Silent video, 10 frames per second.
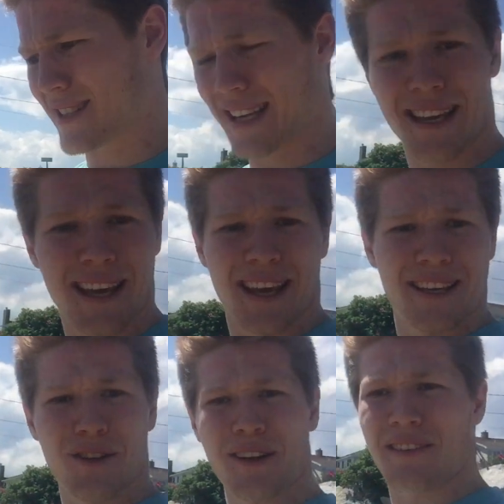It's like,
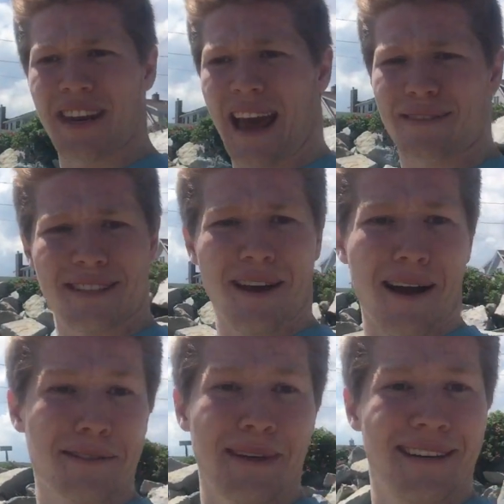you don't even have to
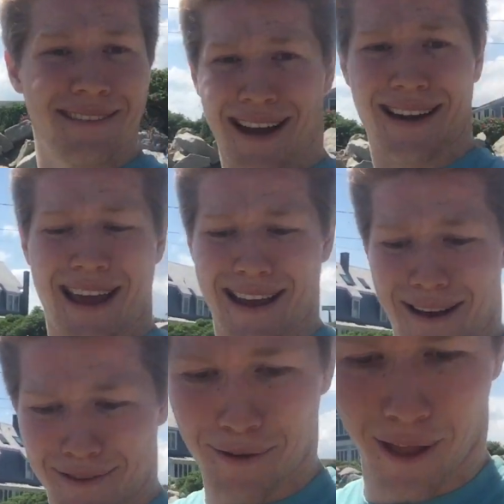talk to me. I can hang
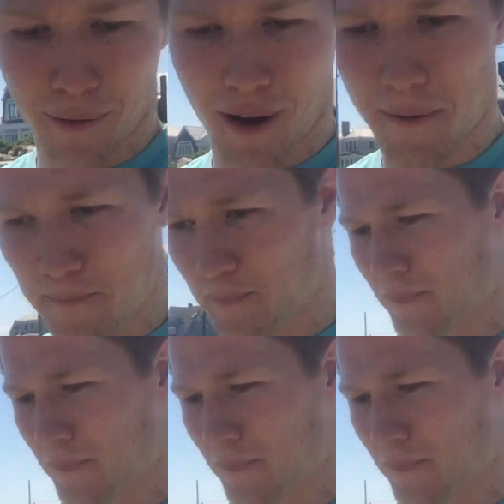out with you all I want.